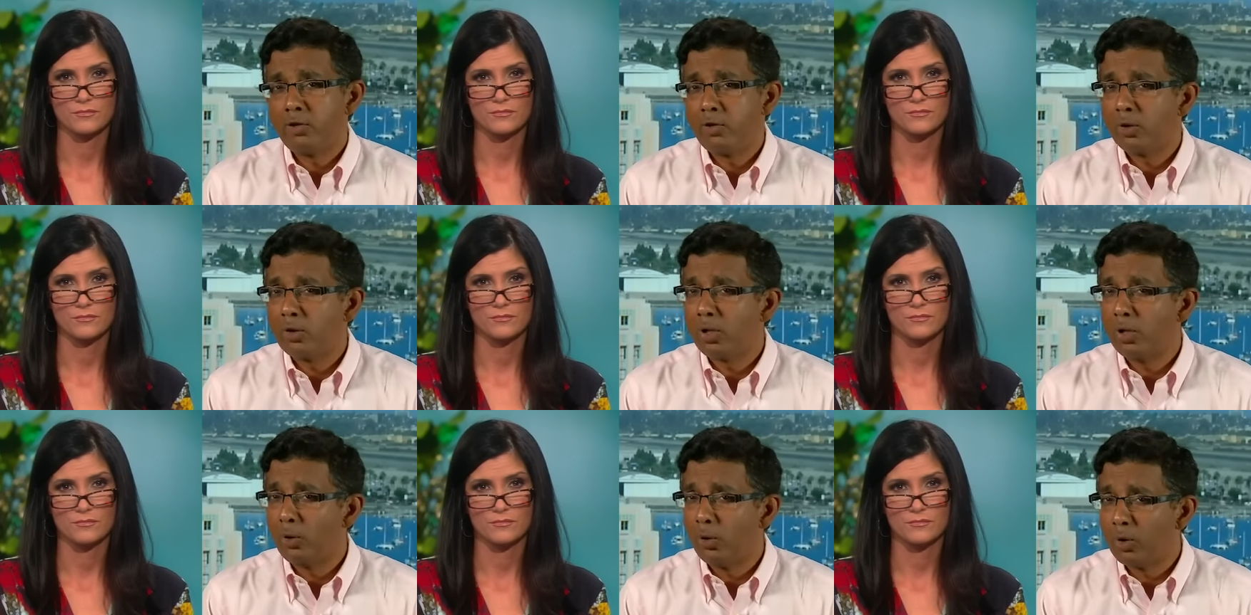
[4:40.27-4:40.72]

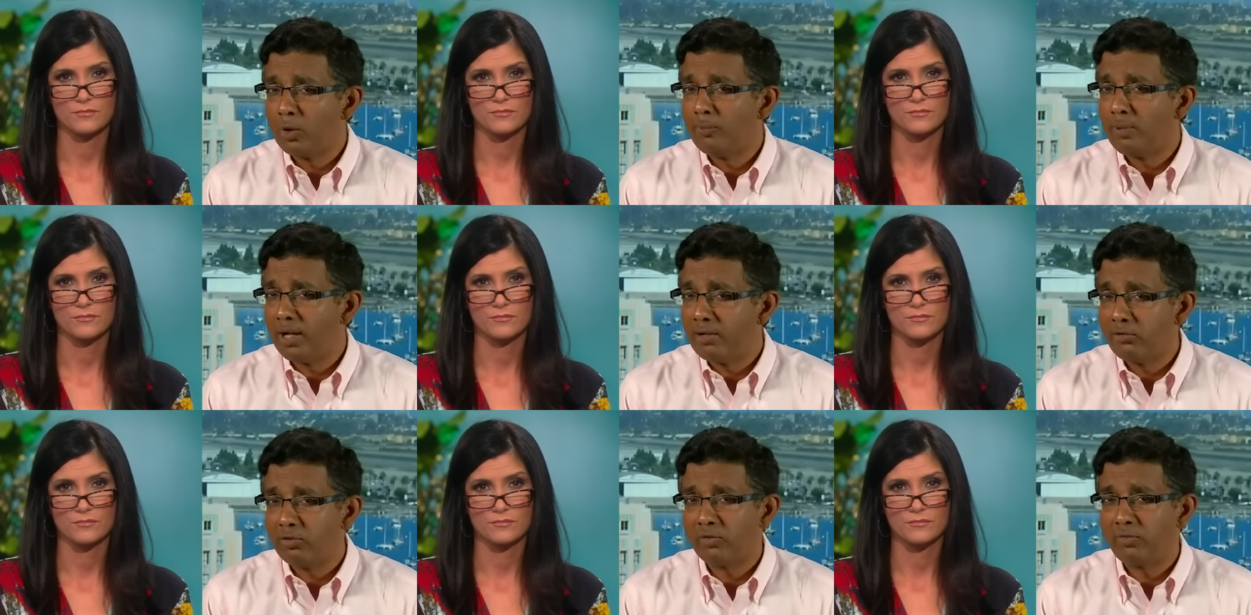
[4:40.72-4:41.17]
Speaker 1: they took a
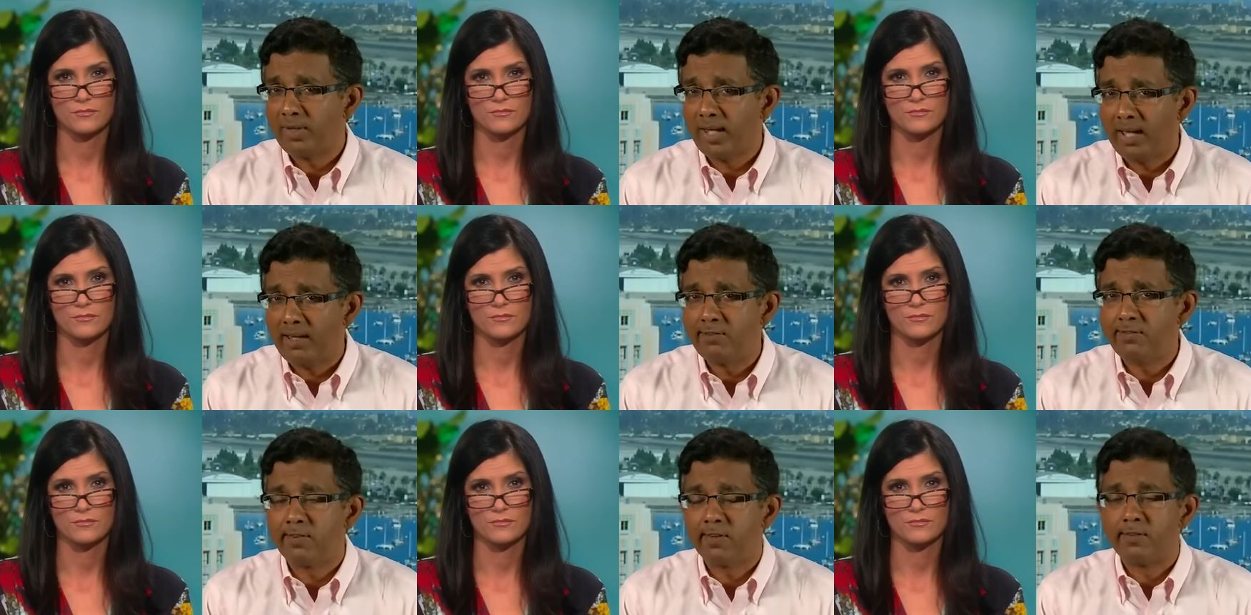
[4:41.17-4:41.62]
whole bunch
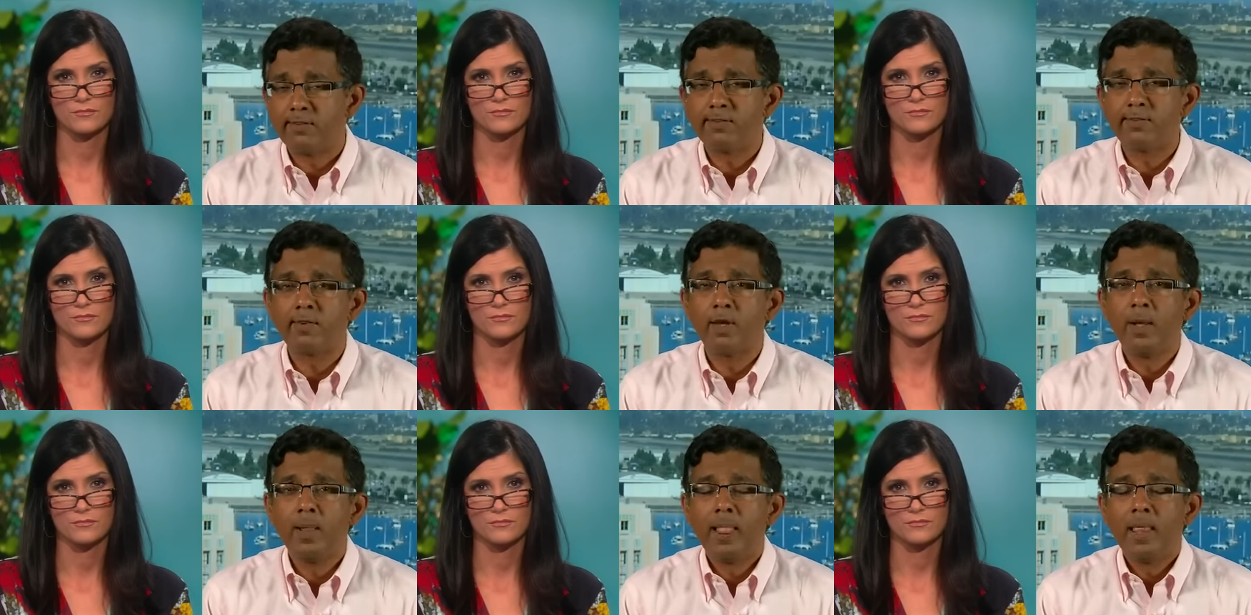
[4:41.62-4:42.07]
of
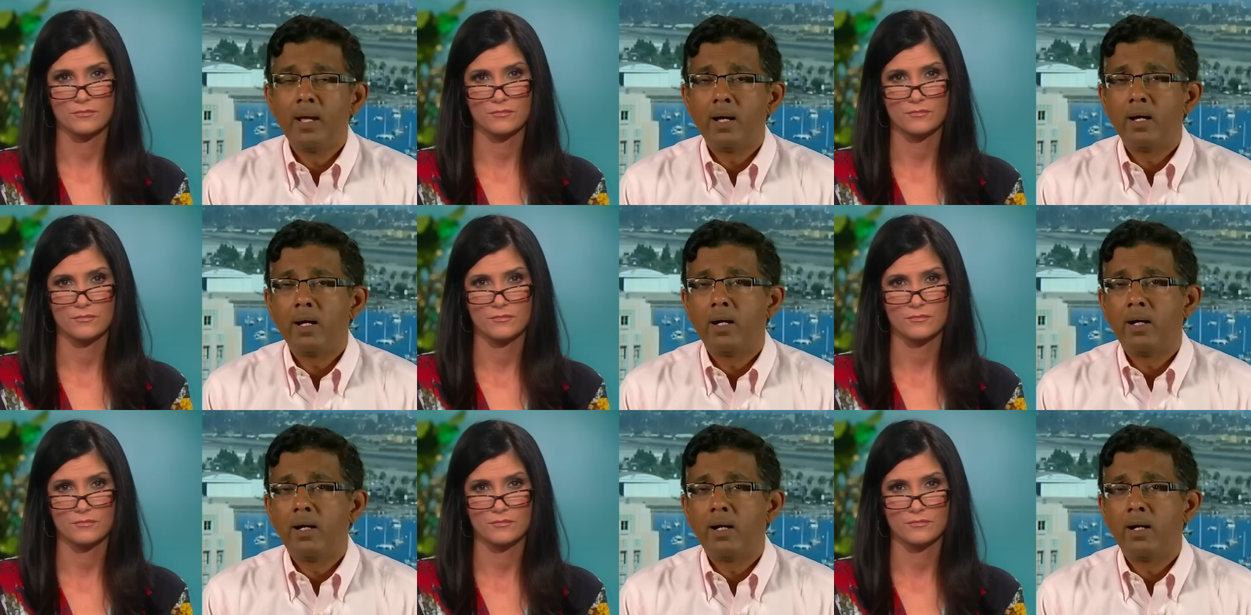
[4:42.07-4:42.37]
cases